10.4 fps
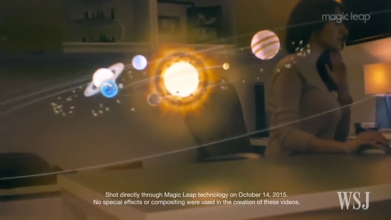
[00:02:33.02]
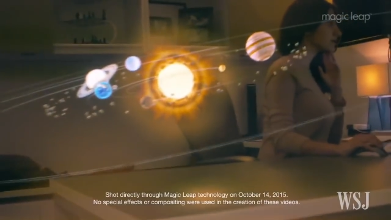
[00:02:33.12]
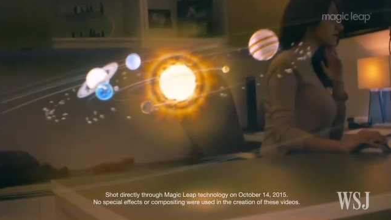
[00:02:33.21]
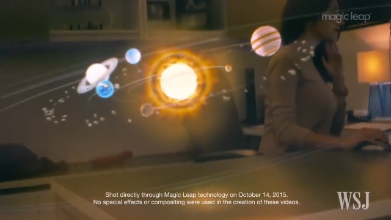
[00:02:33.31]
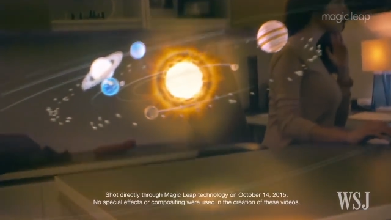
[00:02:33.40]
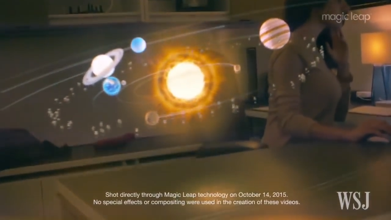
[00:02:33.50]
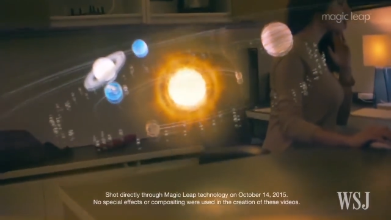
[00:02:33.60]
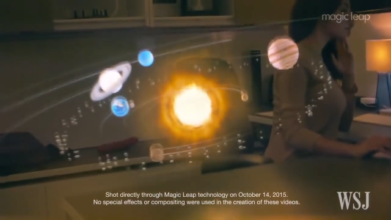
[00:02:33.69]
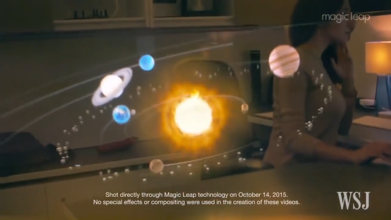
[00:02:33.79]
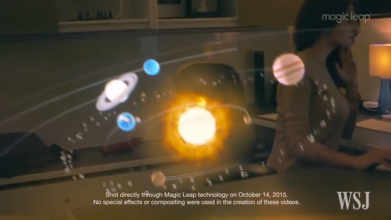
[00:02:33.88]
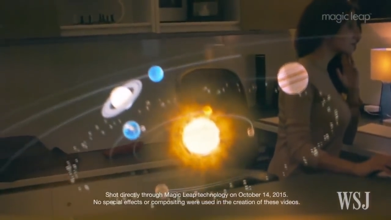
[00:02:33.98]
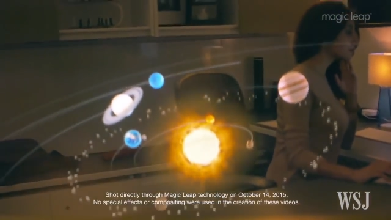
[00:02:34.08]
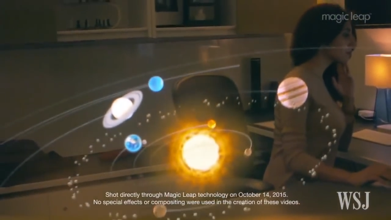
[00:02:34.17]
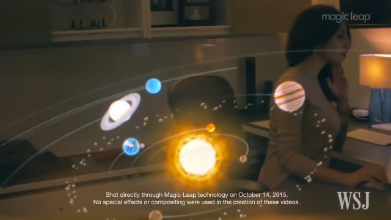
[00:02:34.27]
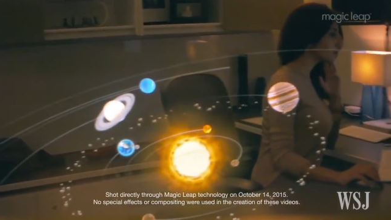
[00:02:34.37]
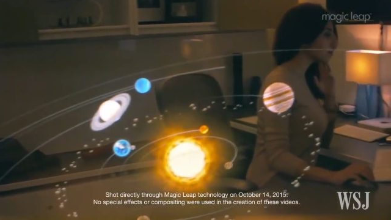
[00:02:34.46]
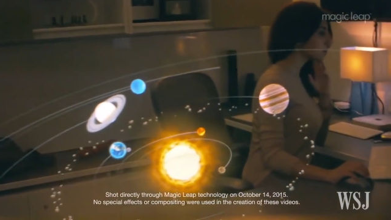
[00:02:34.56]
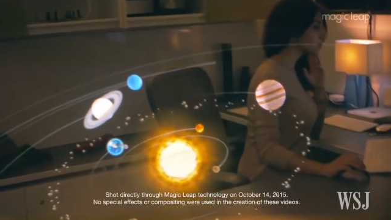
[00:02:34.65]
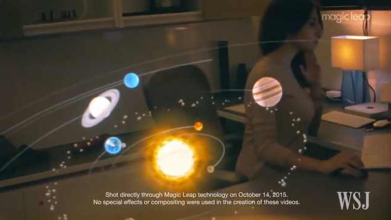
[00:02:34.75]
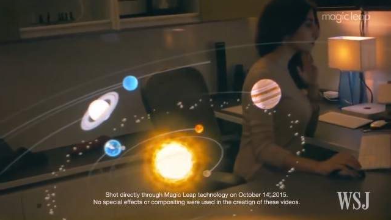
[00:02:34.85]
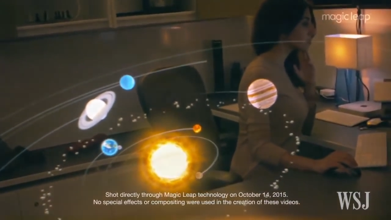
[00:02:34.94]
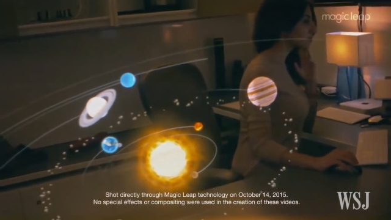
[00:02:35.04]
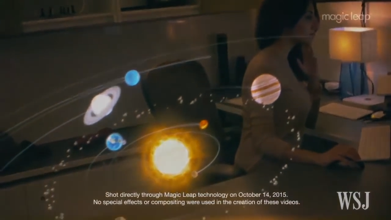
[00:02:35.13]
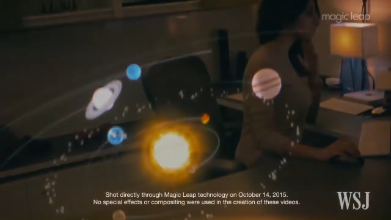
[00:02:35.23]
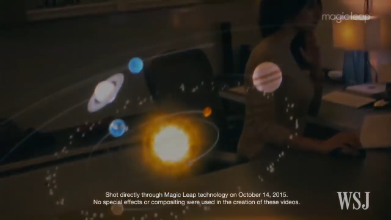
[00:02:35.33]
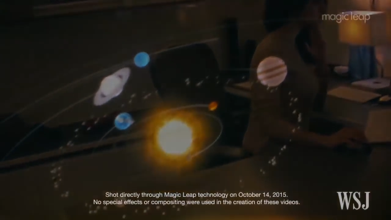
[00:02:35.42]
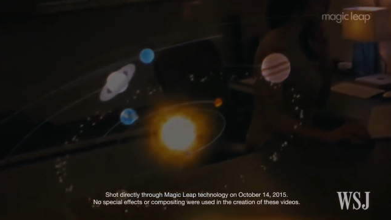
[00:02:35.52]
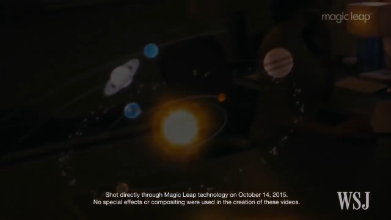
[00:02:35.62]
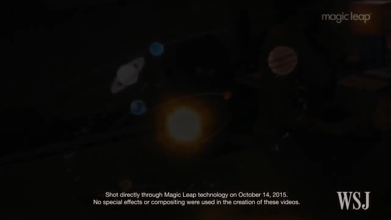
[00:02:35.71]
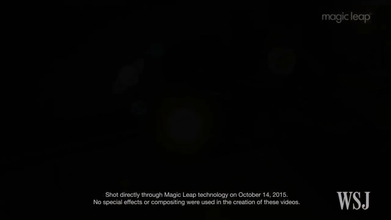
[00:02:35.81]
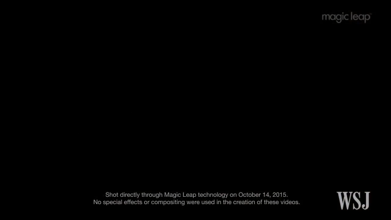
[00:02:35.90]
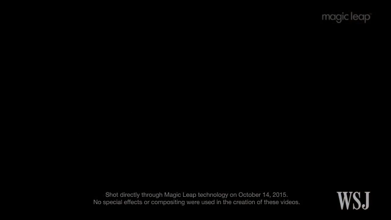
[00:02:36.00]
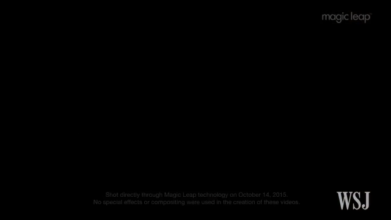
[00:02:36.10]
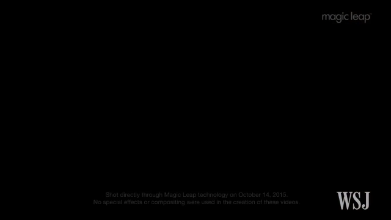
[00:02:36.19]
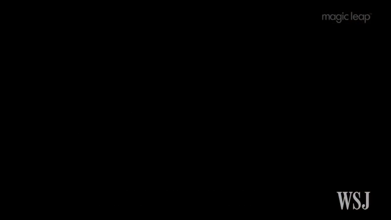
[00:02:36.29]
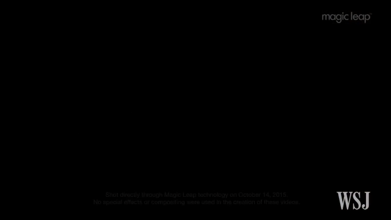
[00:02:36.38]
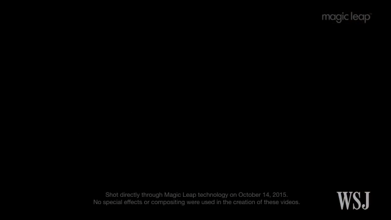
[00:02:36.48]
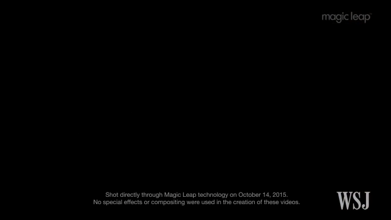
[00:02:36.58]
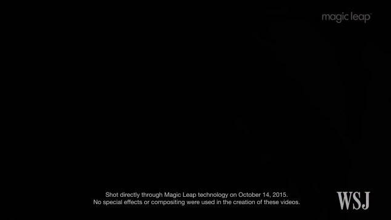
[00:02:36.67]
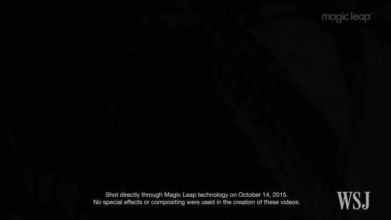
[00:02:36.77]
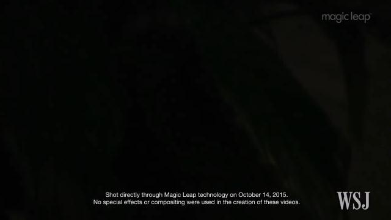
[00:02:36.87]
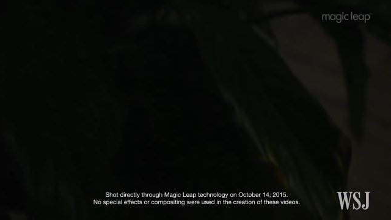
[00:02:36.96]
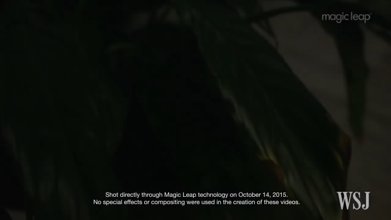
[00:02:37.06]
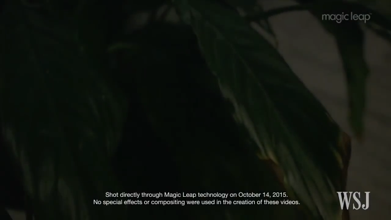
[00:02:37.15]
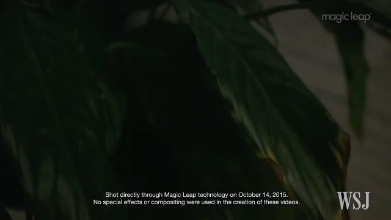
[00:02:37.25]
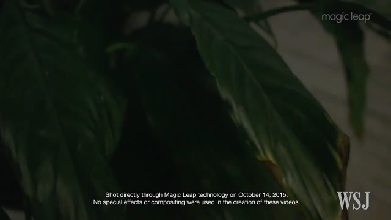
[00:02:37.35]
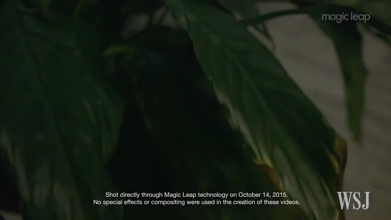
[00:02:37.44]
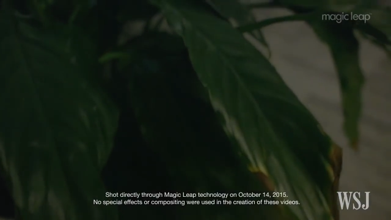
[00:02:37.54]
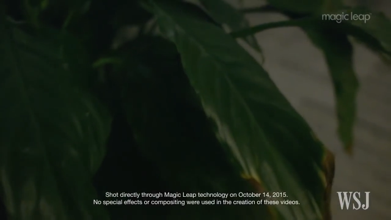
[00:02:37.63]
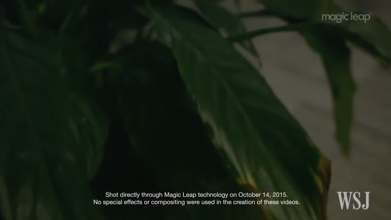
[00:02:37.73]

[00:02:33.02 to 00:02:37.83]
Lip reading: (no speaker visible)